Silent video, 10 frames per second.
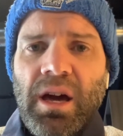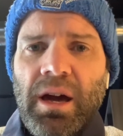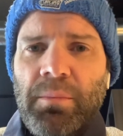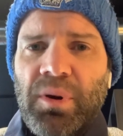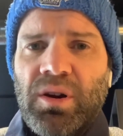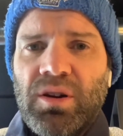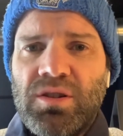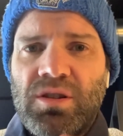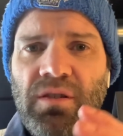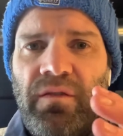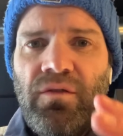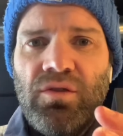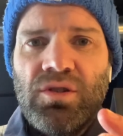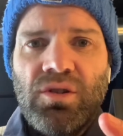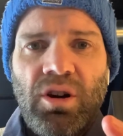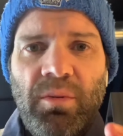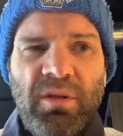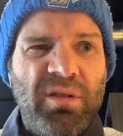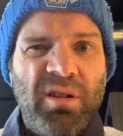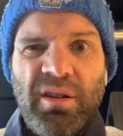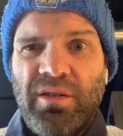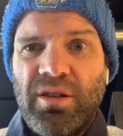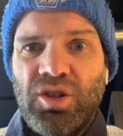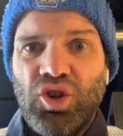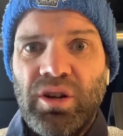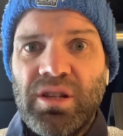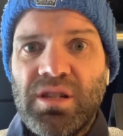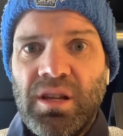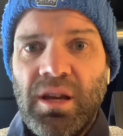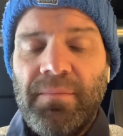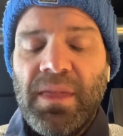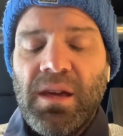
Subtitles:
Because the foot's got about 33 joints in it,